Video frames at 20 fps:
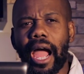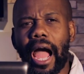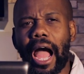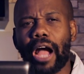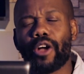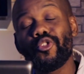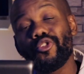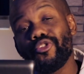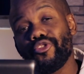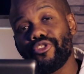
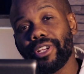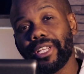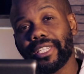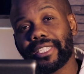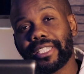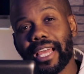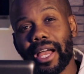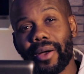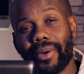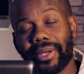I couldn't really
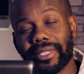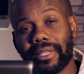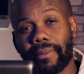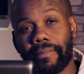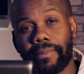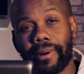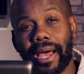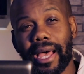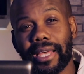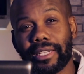say I was
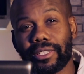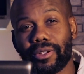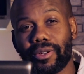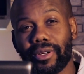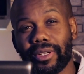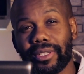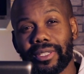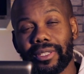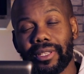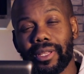surprised
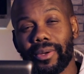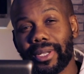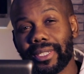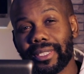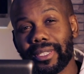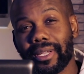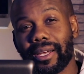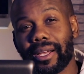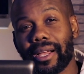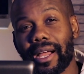because there
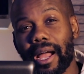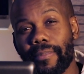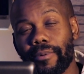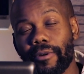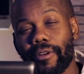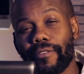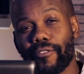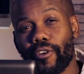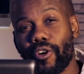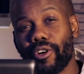was a
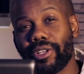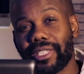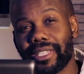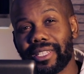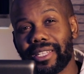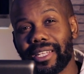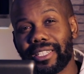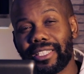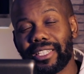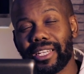couple of
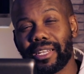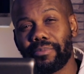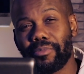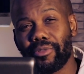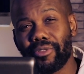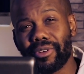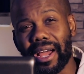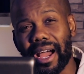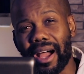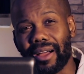content that she had
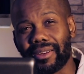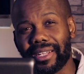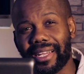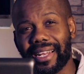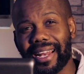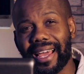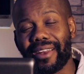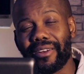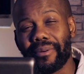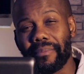put out.
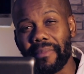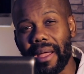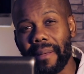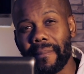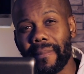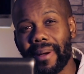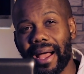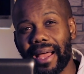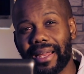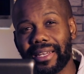And I
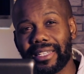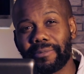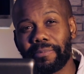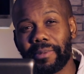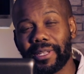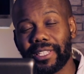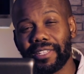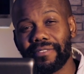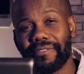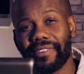remember I
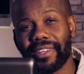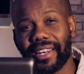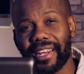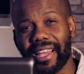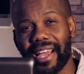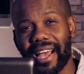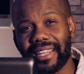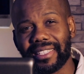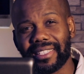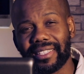
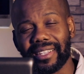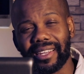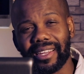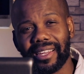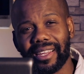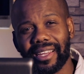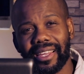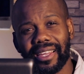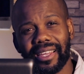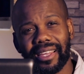specifically asked her,
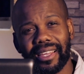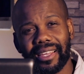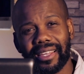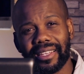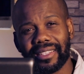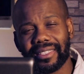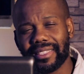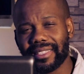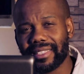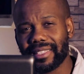
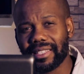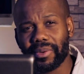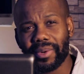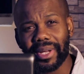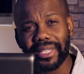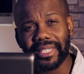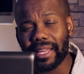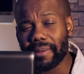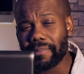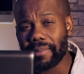Sissy,
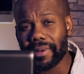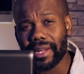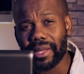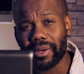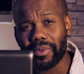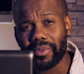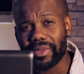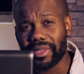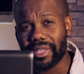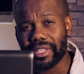what's
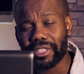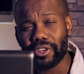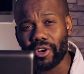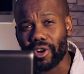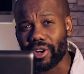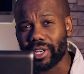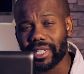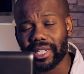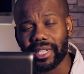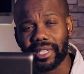happening with this
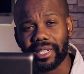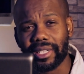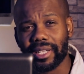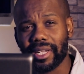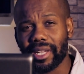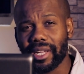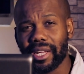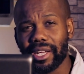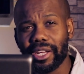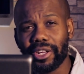content?
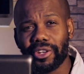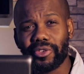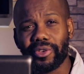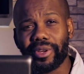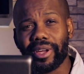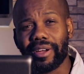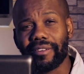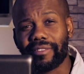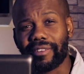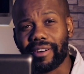Do
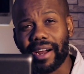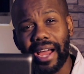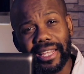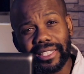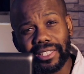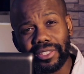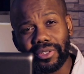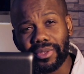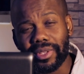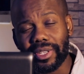you have
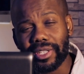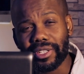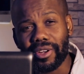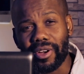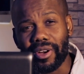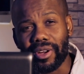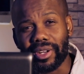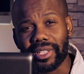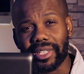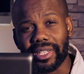rights to this
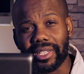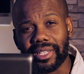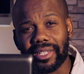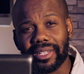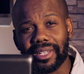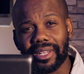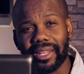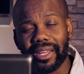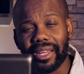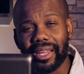
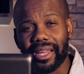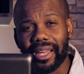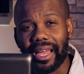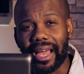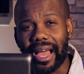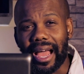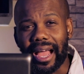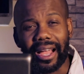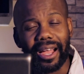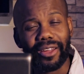content?
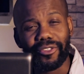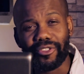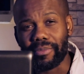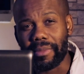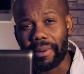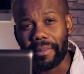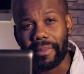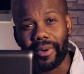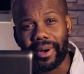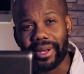I can't
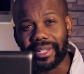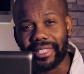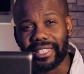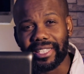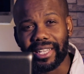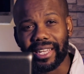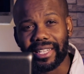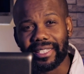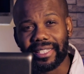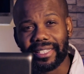remember what
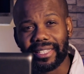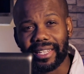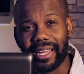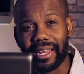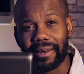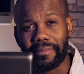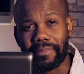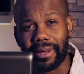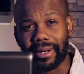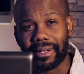she had
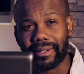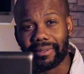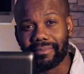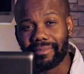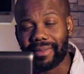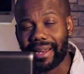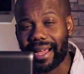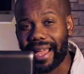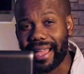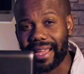said, but
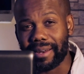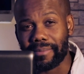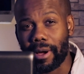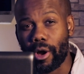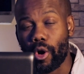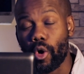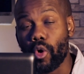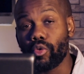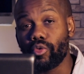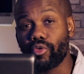I had
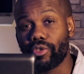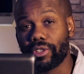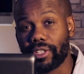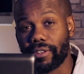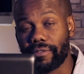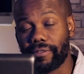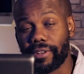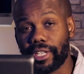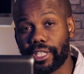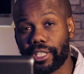my own
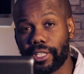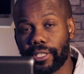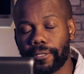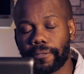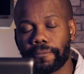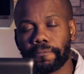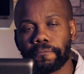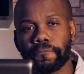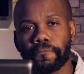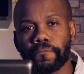reservations.